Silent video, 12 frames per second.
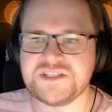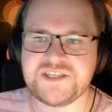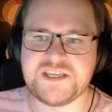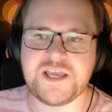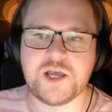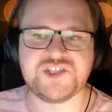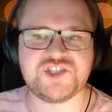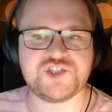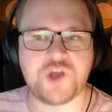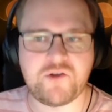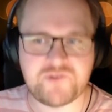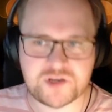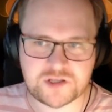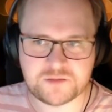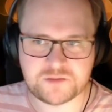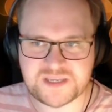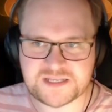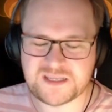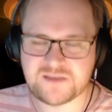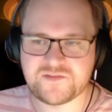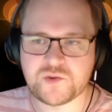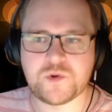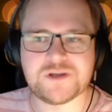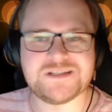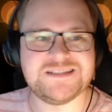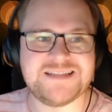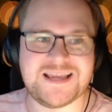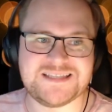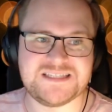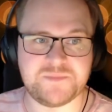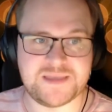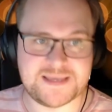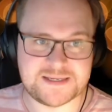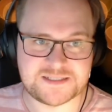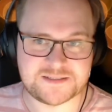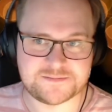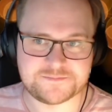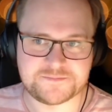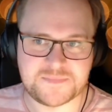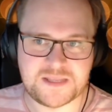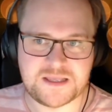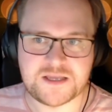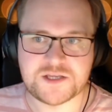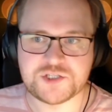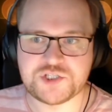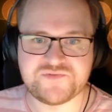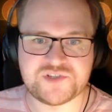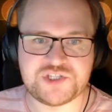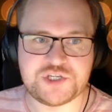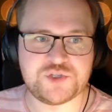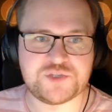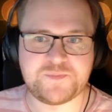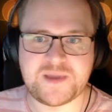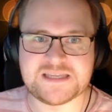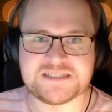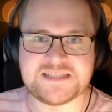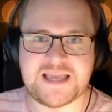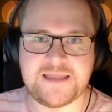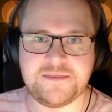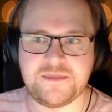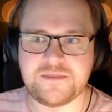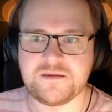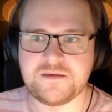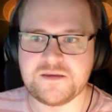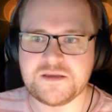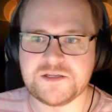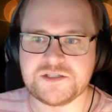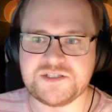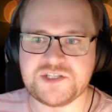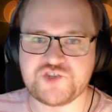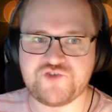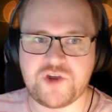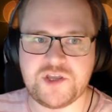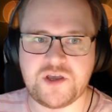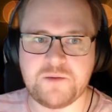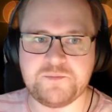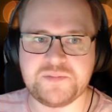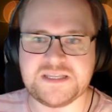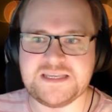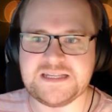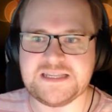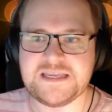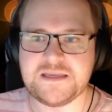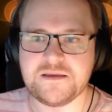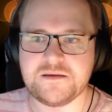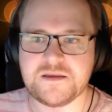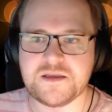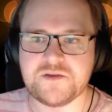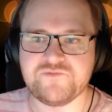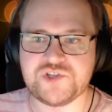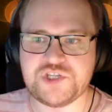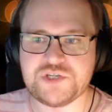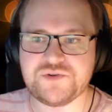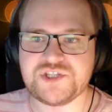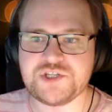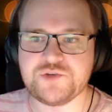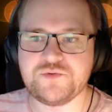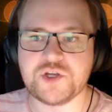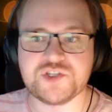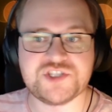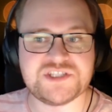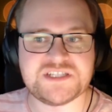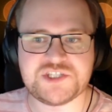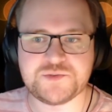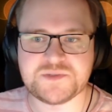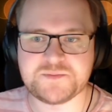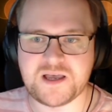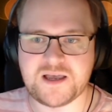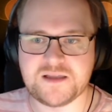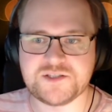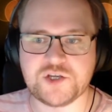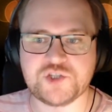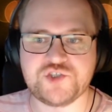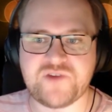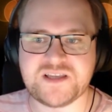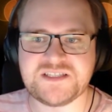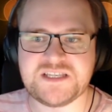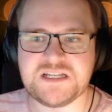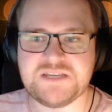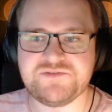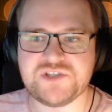is the historical meaning of the word decimate? To reduce by a tenth, destroy completely, reduce to constituent parts, or drastically